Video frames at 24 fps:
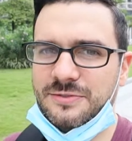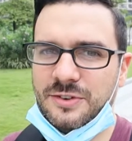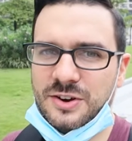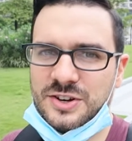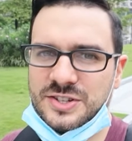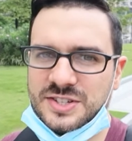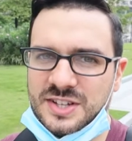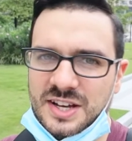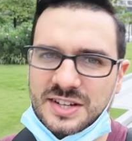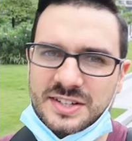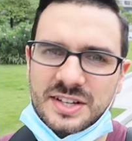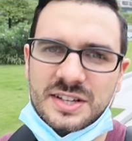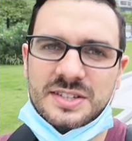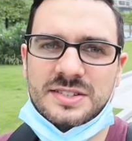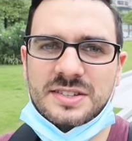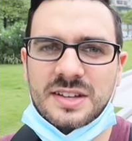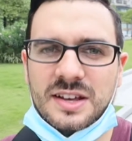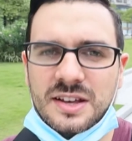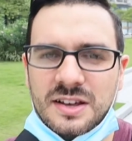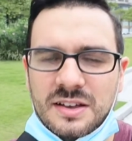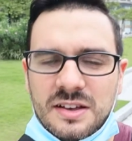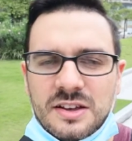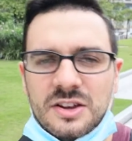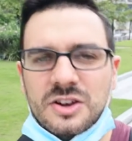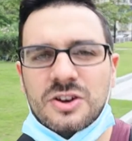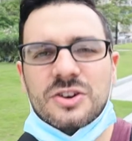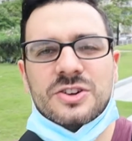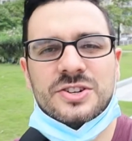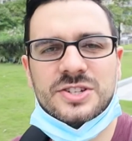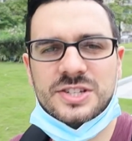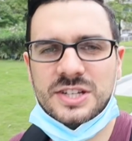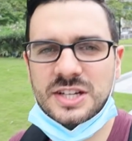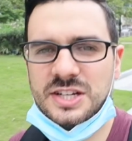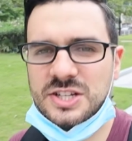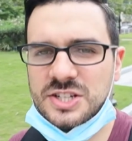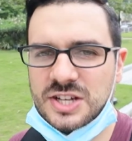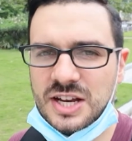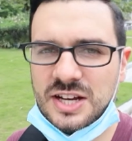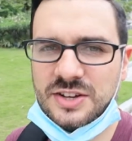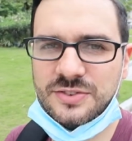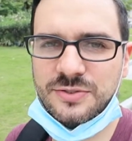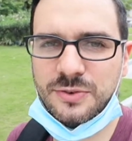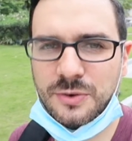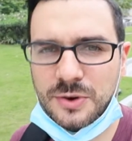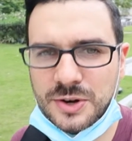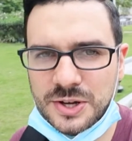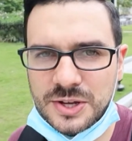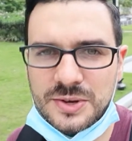versa. It does the currency exchange
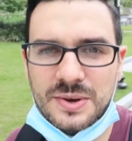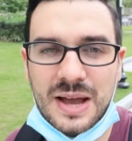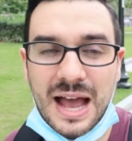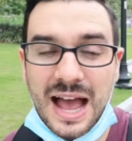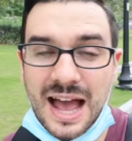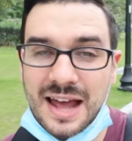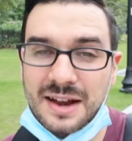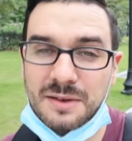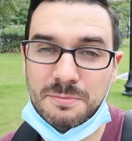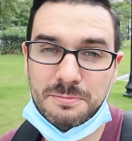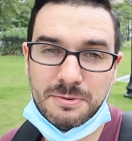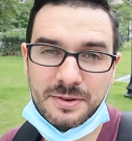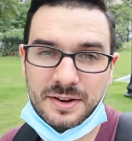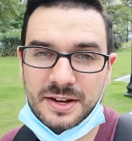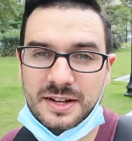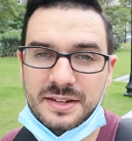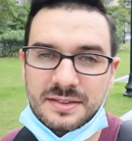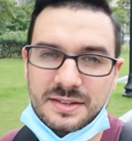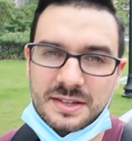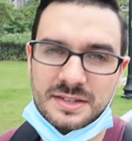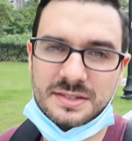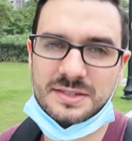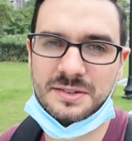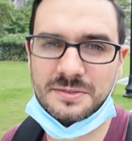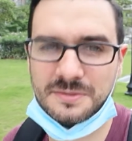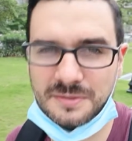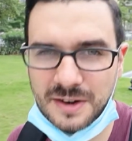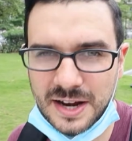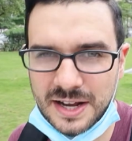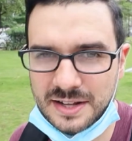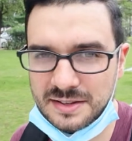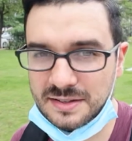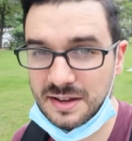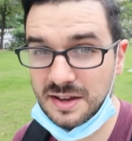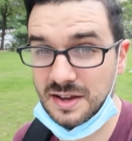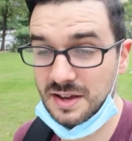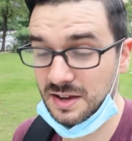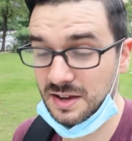for you at a pretty decent rate.